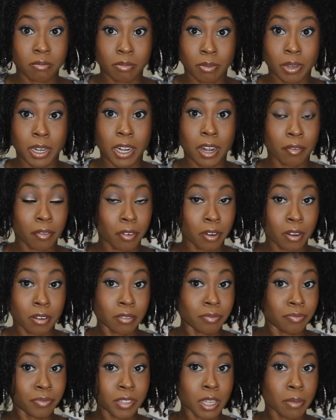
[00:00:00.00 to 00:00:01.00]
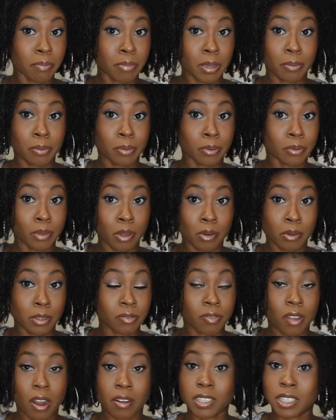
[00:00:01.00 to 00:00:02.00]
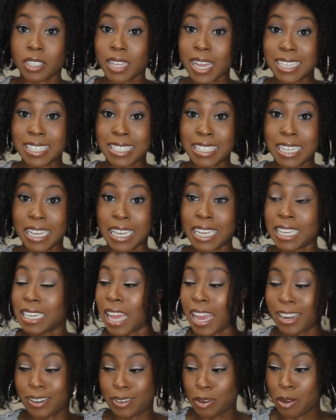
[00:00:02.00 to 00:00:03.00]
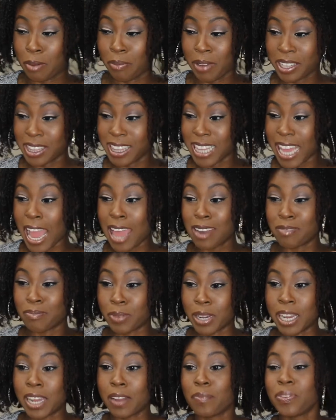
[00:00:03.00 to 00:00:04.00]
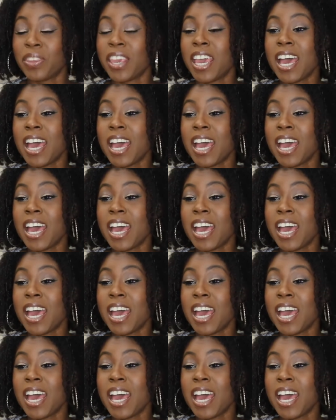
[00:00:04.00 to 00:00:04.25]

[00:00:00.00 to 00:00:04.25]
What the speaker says: whatever, some people will go as far as tasting it, I don't know about that, but